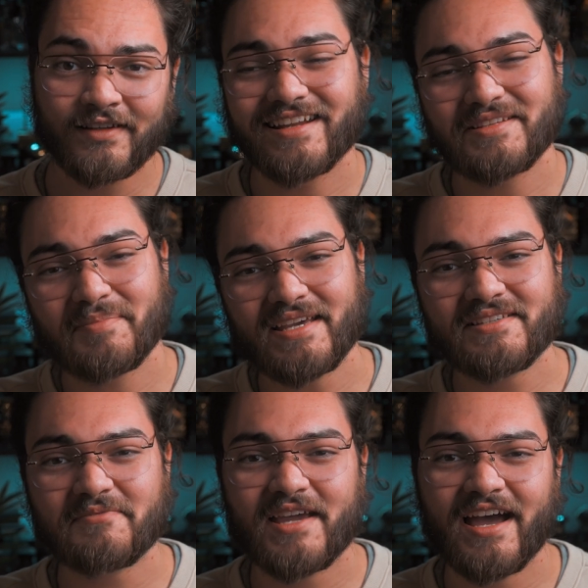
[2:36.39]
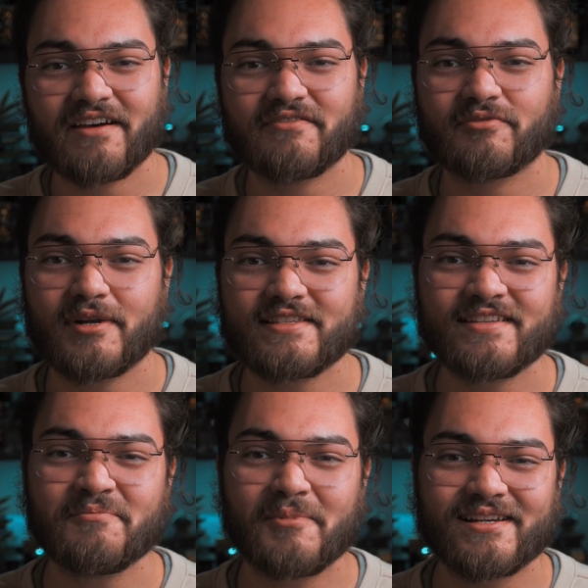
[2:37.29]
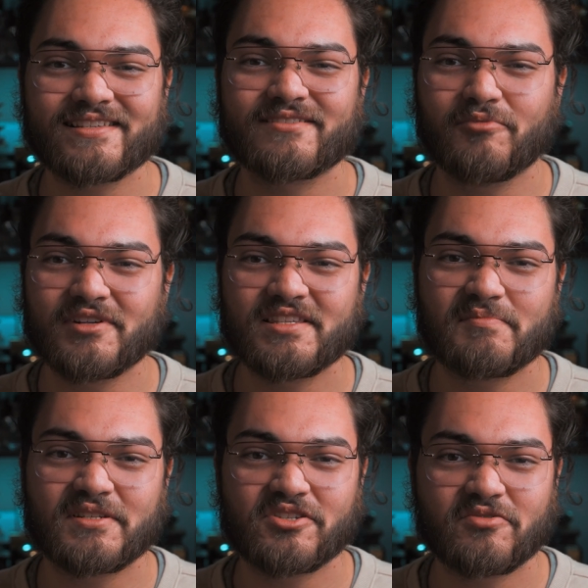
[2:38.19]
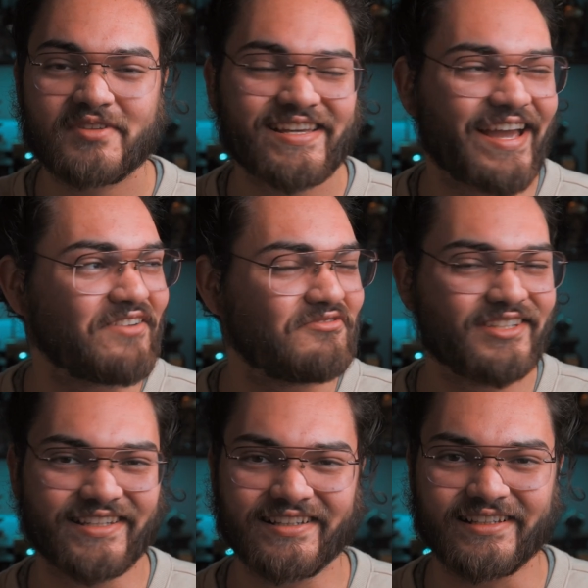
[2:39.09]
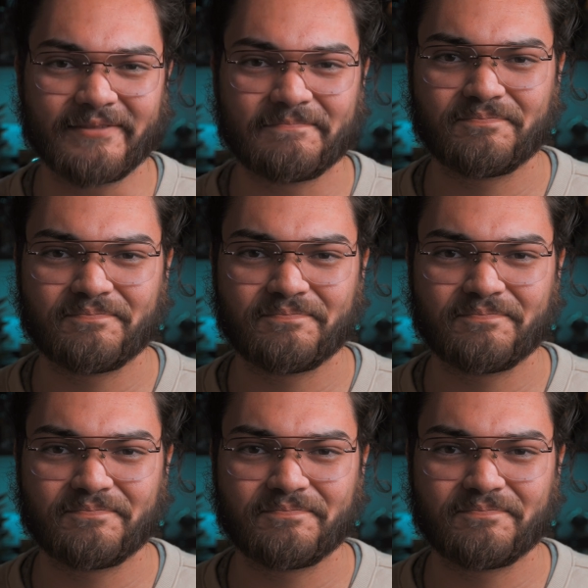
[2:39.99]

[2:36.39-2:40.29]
And in the base, we have resin, musk, woods, patchouli, and vanilla.